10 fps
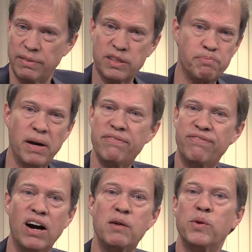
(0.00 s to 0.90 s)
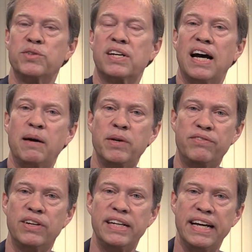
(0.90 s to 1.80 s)
That's by far most common
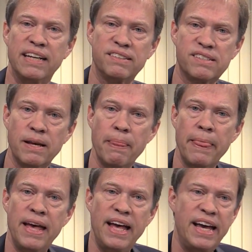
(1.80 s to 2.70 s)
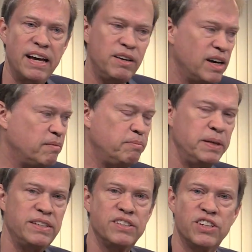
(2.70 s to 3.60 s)
for dance and
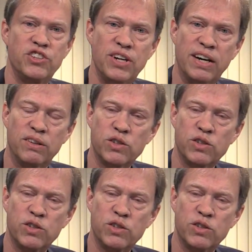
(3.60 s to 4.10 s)
pieces in general.